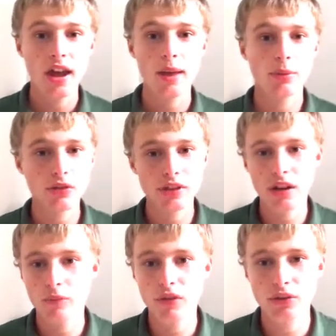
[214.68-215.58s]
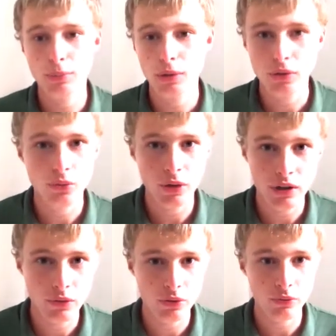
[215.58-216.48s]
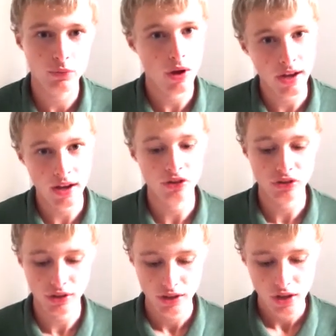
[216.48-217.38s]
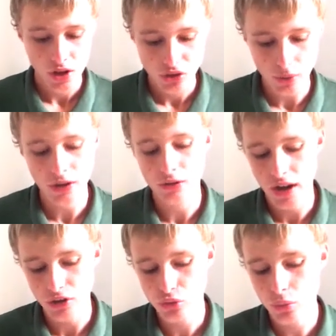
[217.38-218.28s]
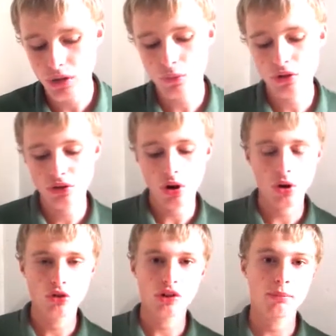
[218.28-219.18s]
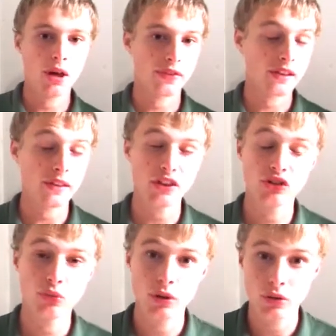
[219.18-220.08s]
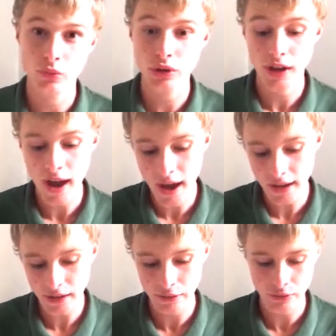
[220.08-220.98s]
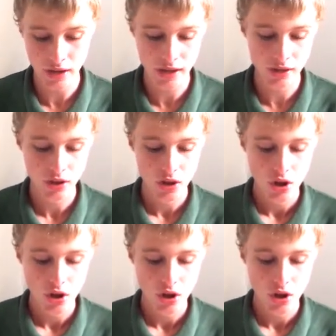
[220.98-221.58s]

and be able to get on Facebook or whatever occasionally. So internet, $21 a month, unless you want really high internet,